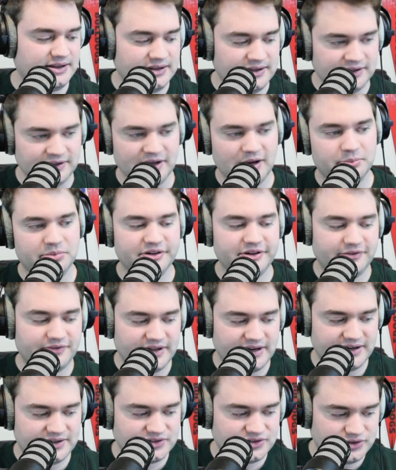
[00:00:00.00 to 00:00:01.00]
I believe
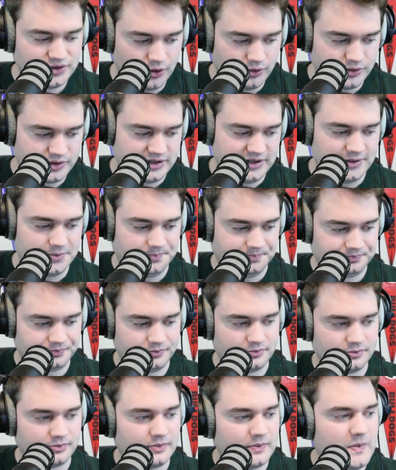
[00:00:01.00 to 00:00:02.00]
that is Golke.
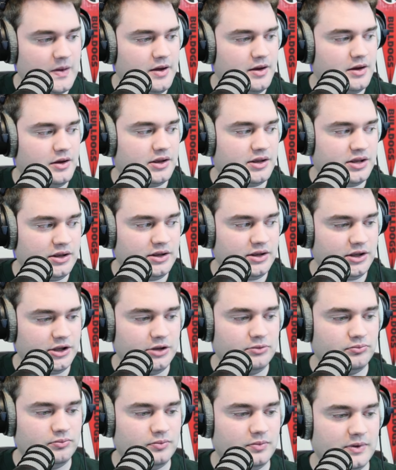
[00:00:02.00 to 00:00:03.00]

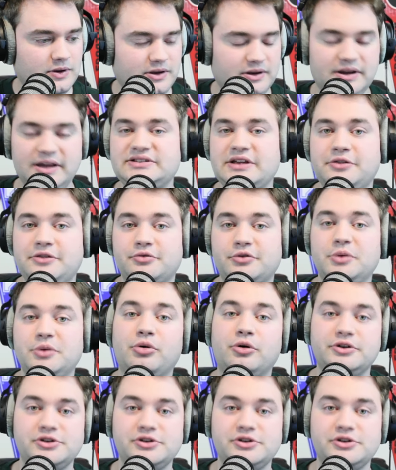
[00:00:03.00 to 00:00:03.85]
He is a three-point